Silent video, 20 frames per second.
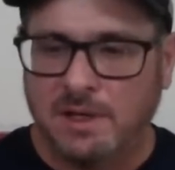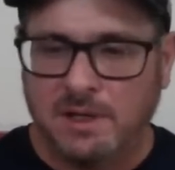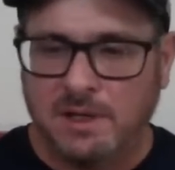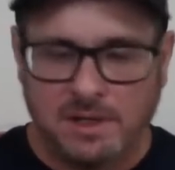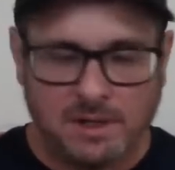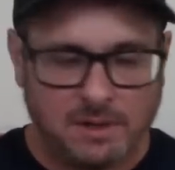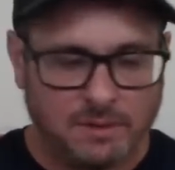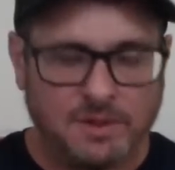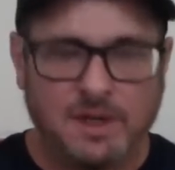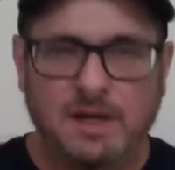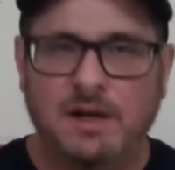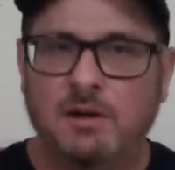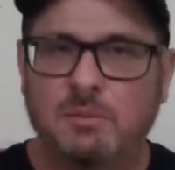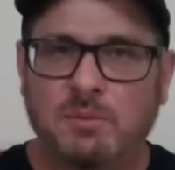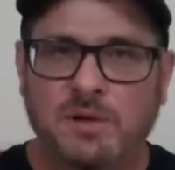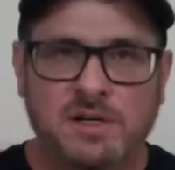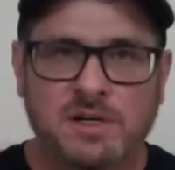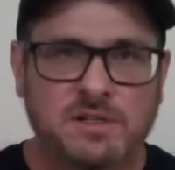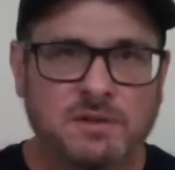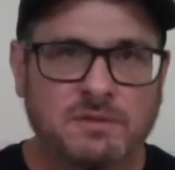You know, the air
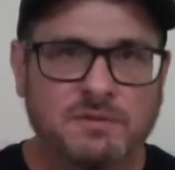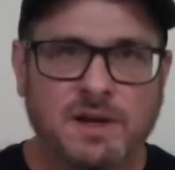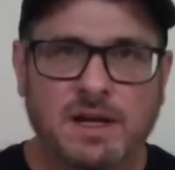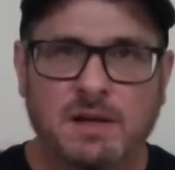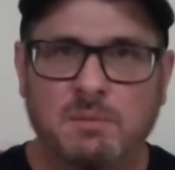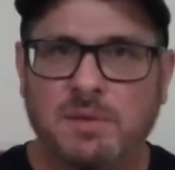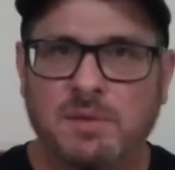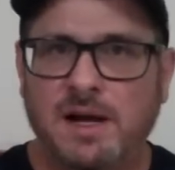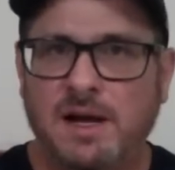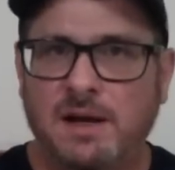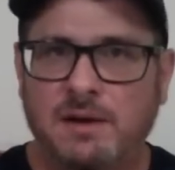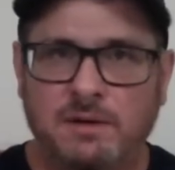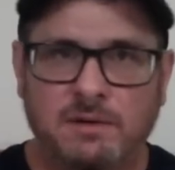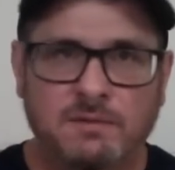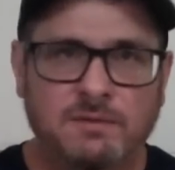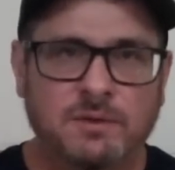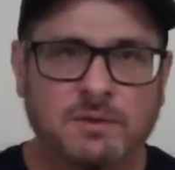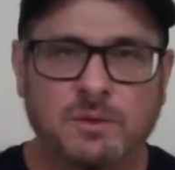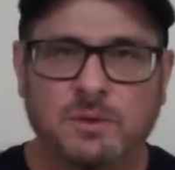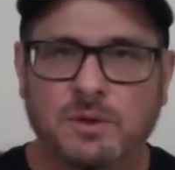pressure, fan pattern,
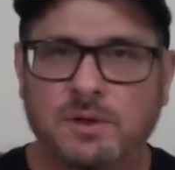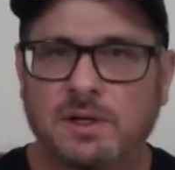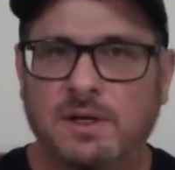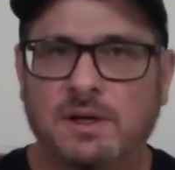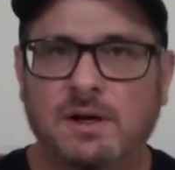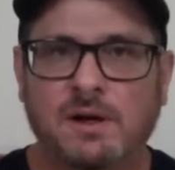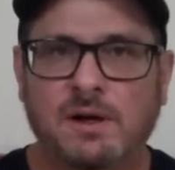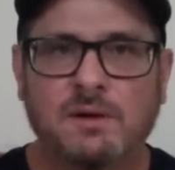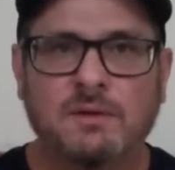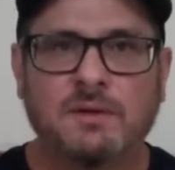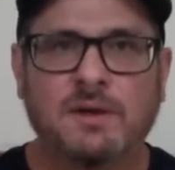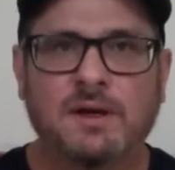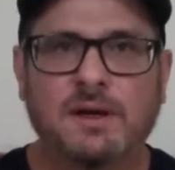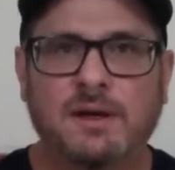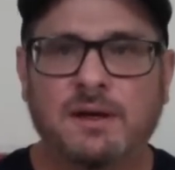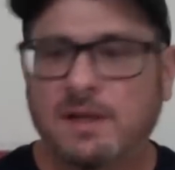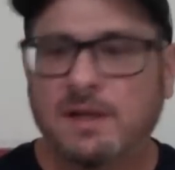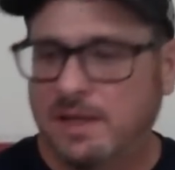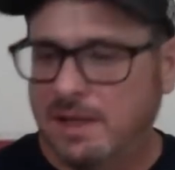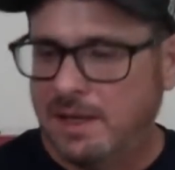fluid, and all
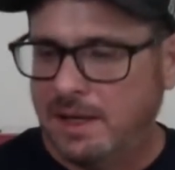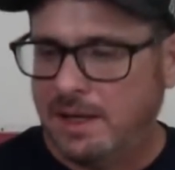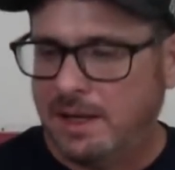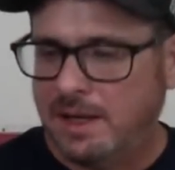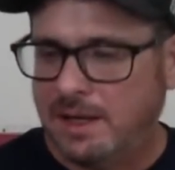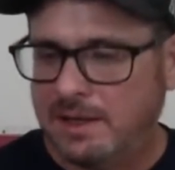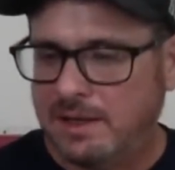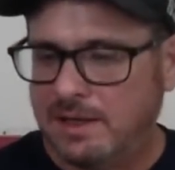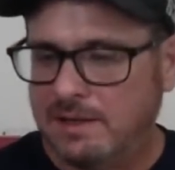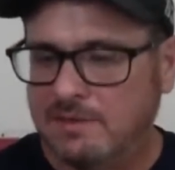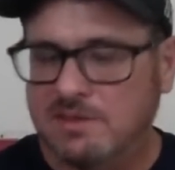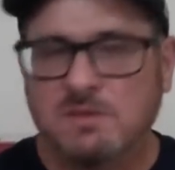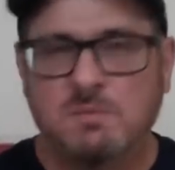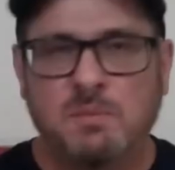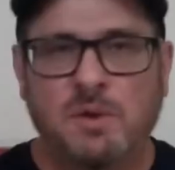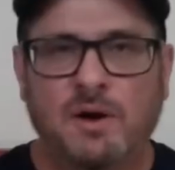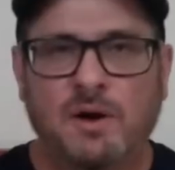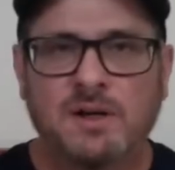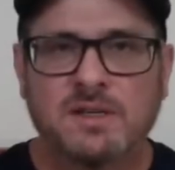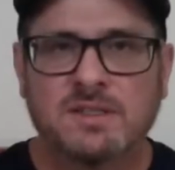that and gives you
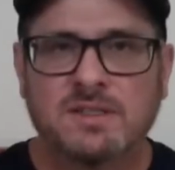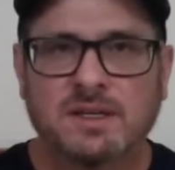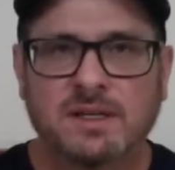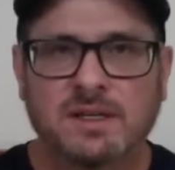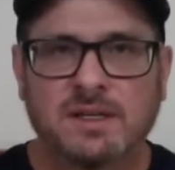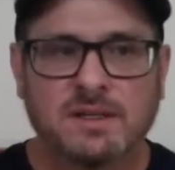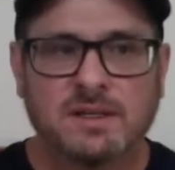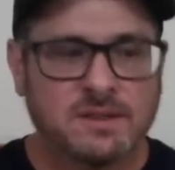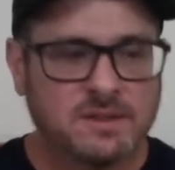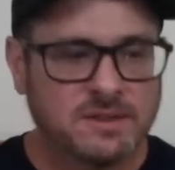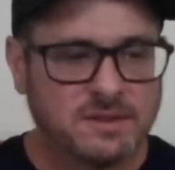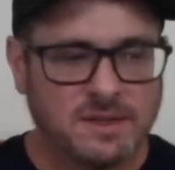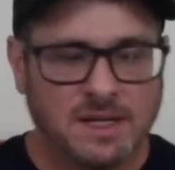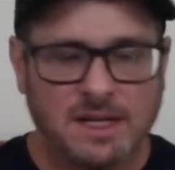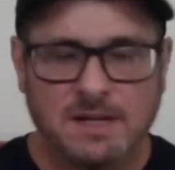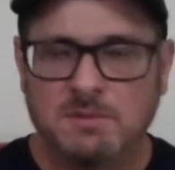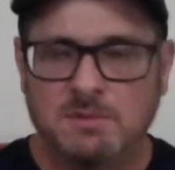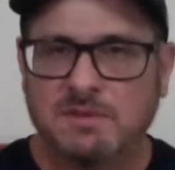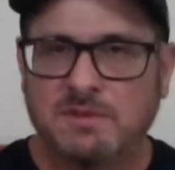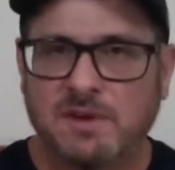parts lists,
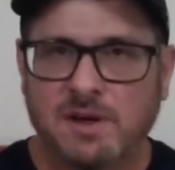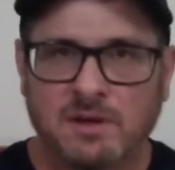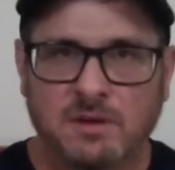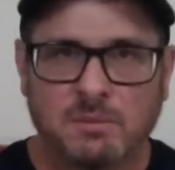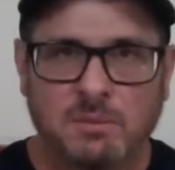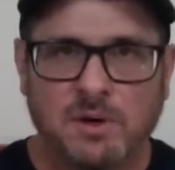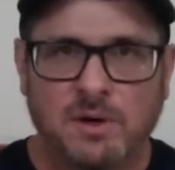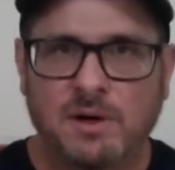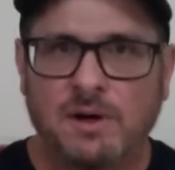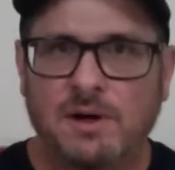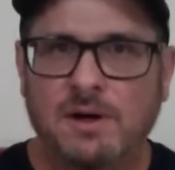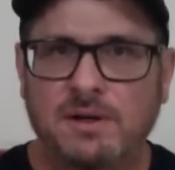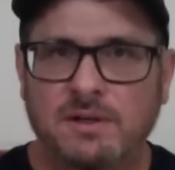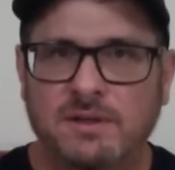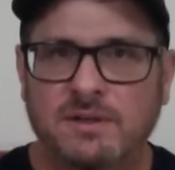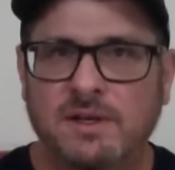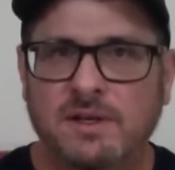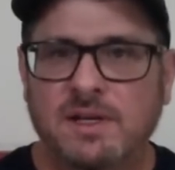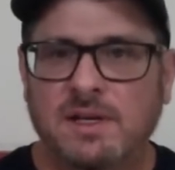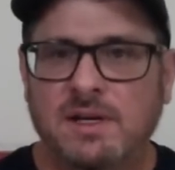names of all the
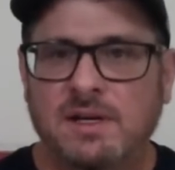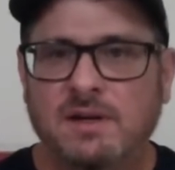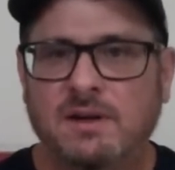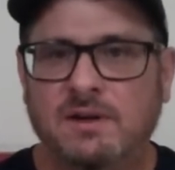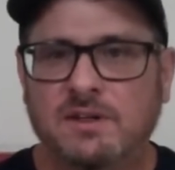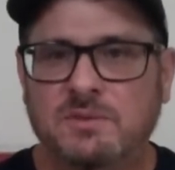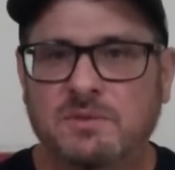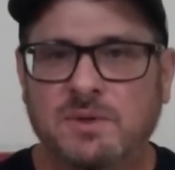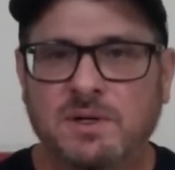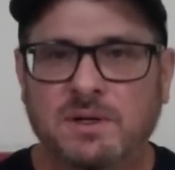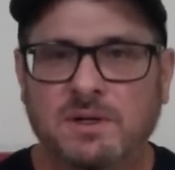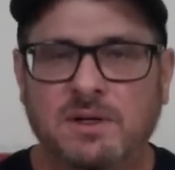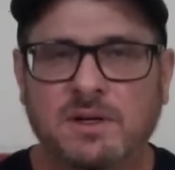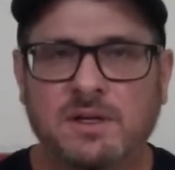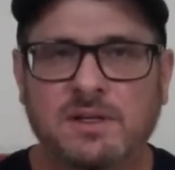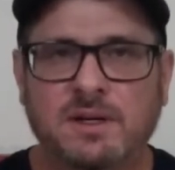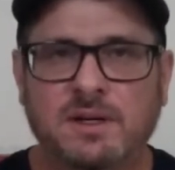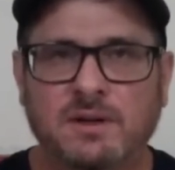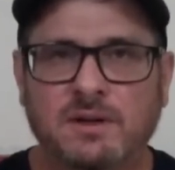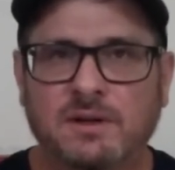parts. You know, it's real
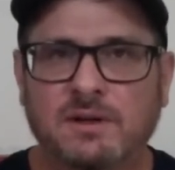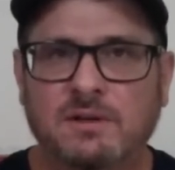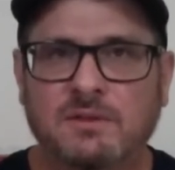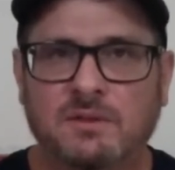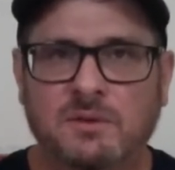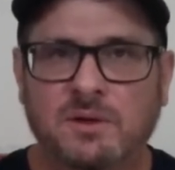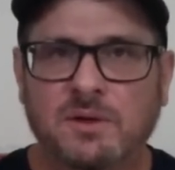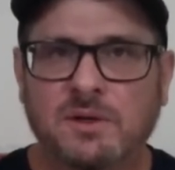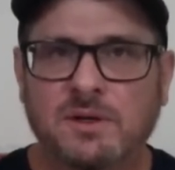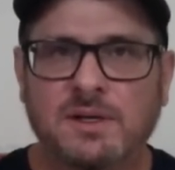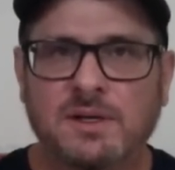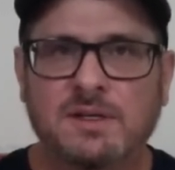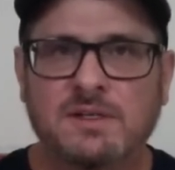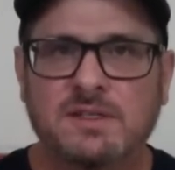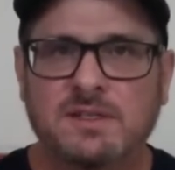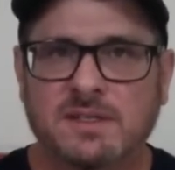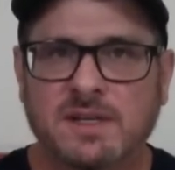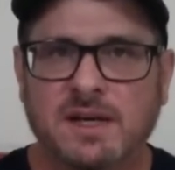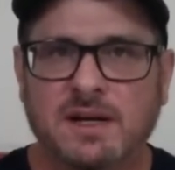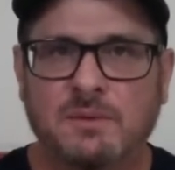good to look through it and
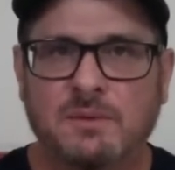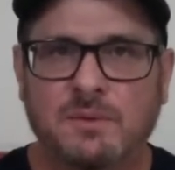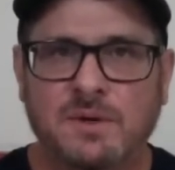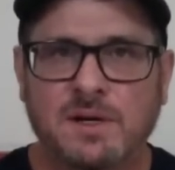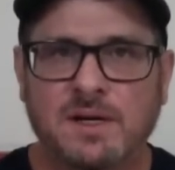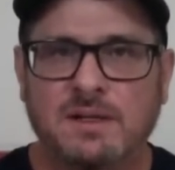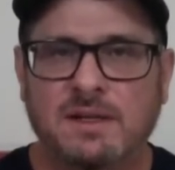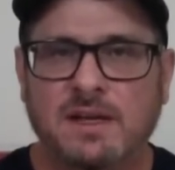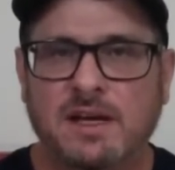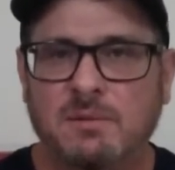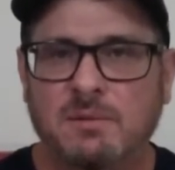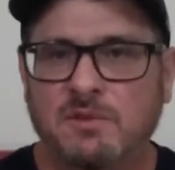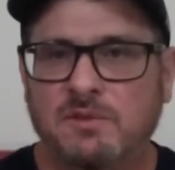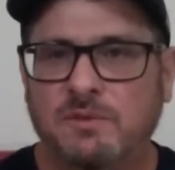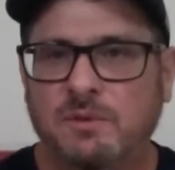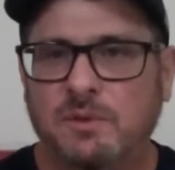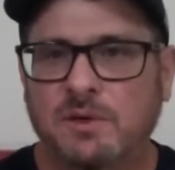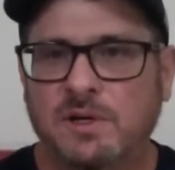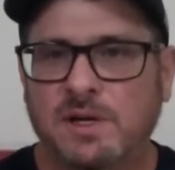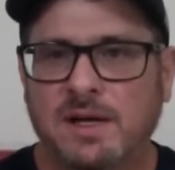just kind of read that
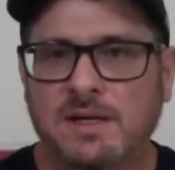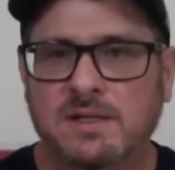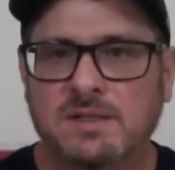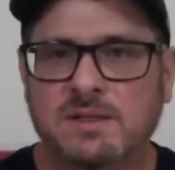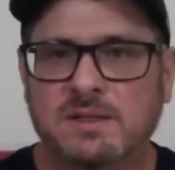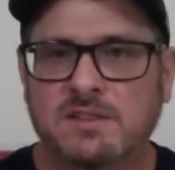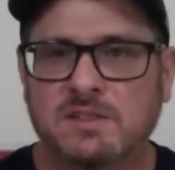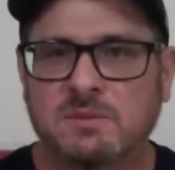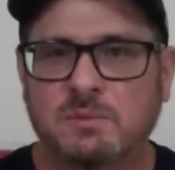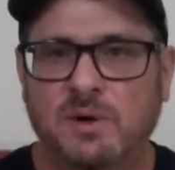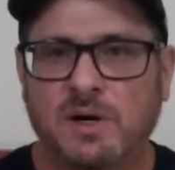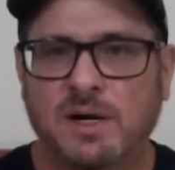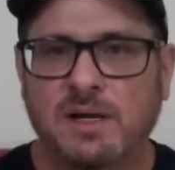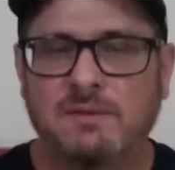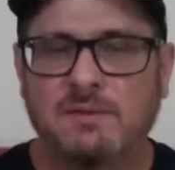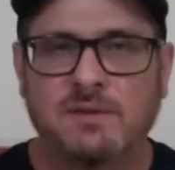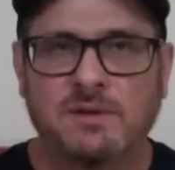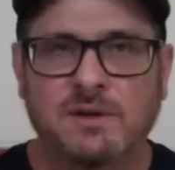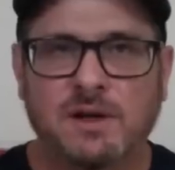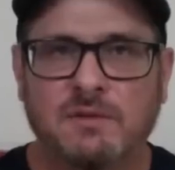before you actually spray
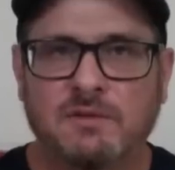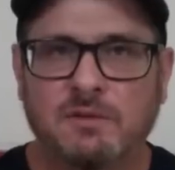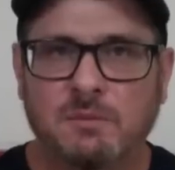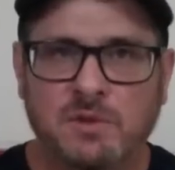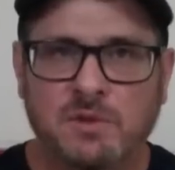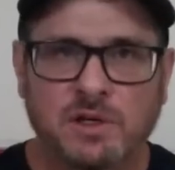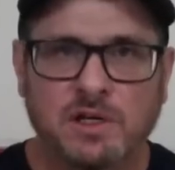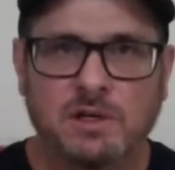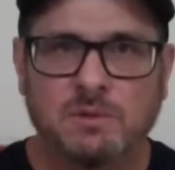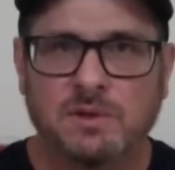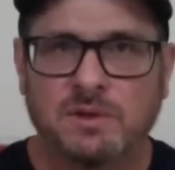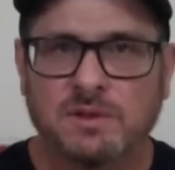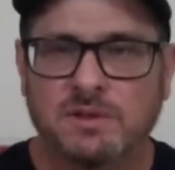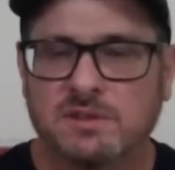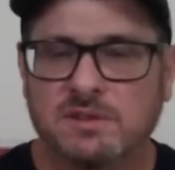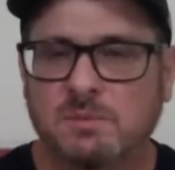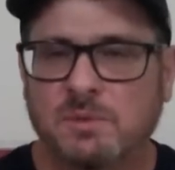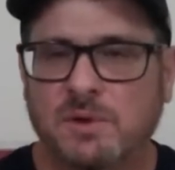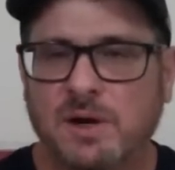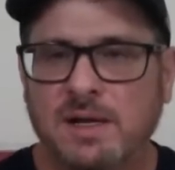if you're not familiar with a
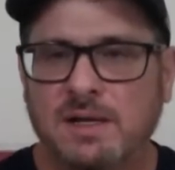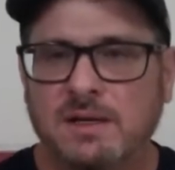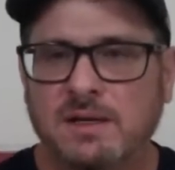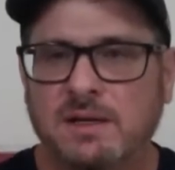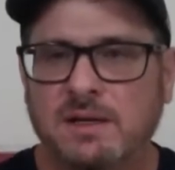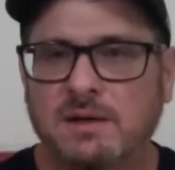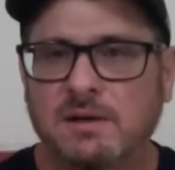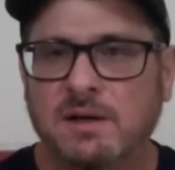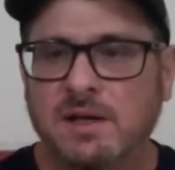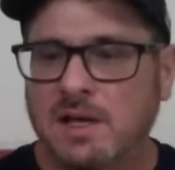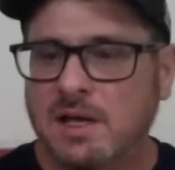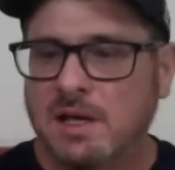spray gun.